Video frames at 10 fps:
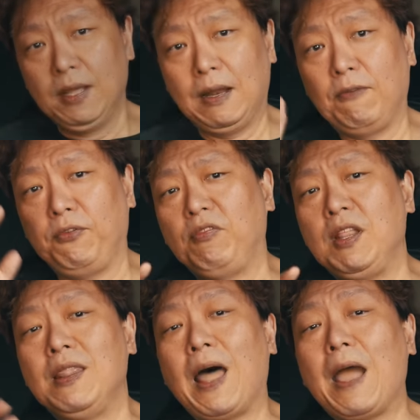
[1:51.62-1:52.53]
Now,
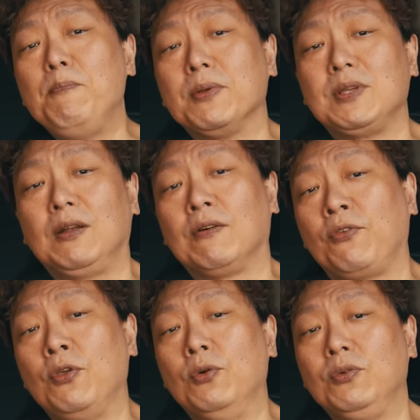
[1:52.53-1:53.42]
59% of
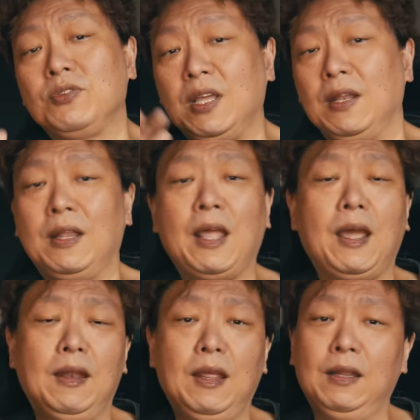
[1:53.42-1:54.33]
you said
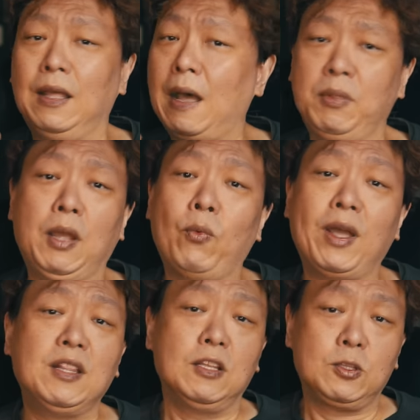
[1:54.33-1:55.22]
that the update
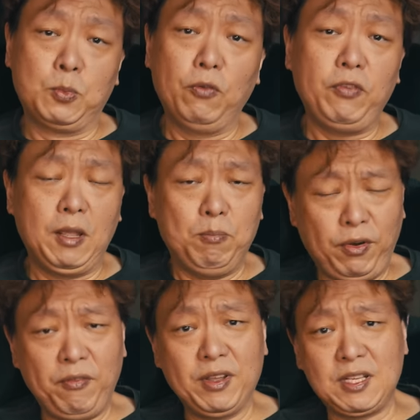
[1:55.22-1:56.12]
went smoothly.
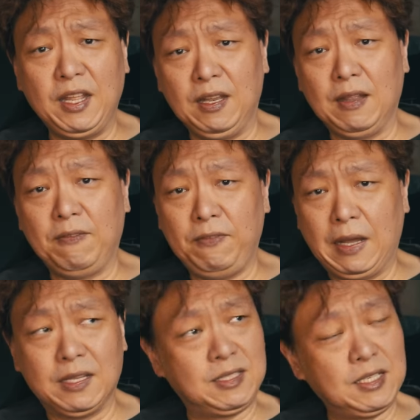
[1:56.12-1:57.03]
Previously in the
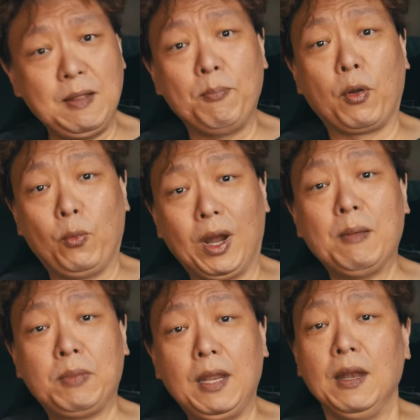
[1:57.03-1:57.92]
16.1
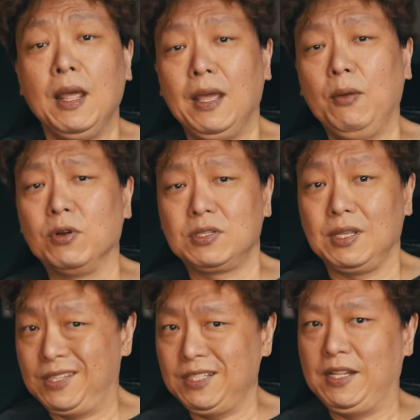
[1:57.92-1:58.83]
update, it was
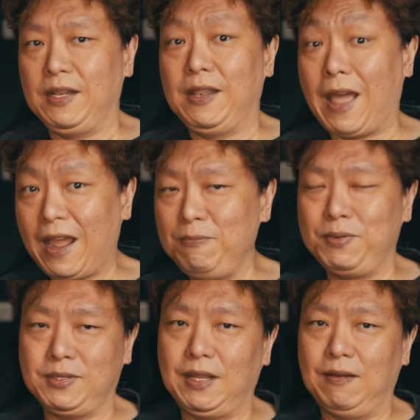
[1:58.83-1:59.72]

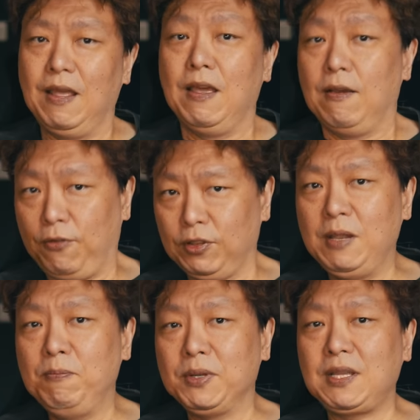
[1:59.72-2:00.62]
69%.
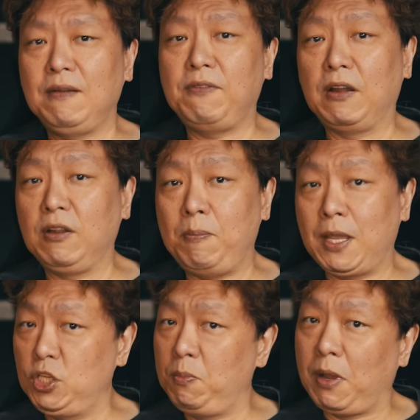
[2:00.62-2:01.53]
14% found it
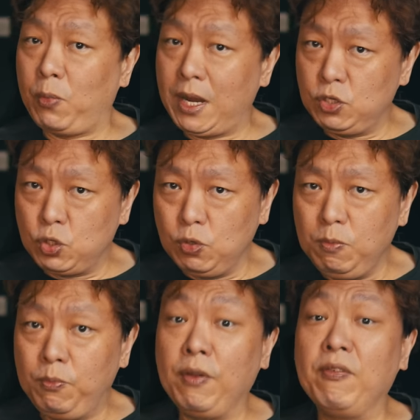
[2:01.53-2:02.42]
patchy but went through.
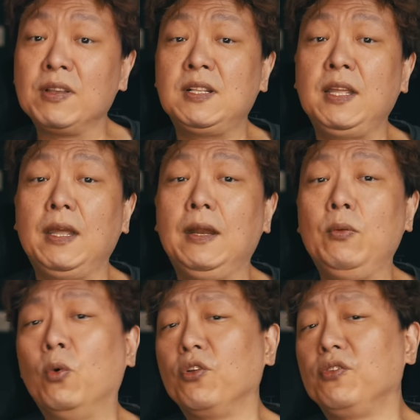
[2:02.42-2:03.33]
Previously,
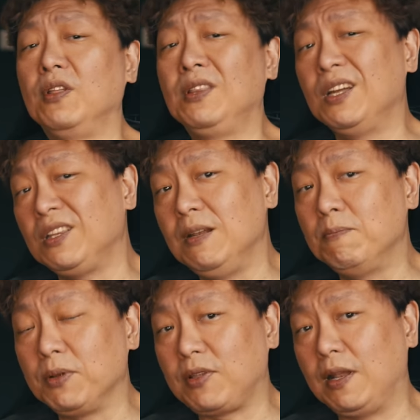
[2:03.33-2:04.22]
it was
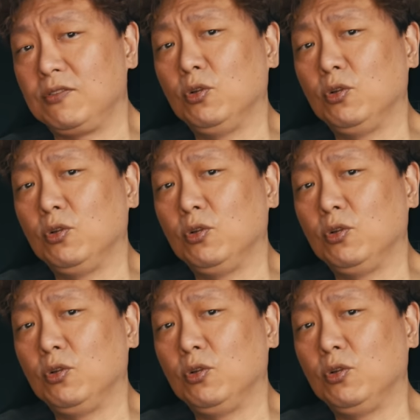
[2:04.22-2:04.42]
13%.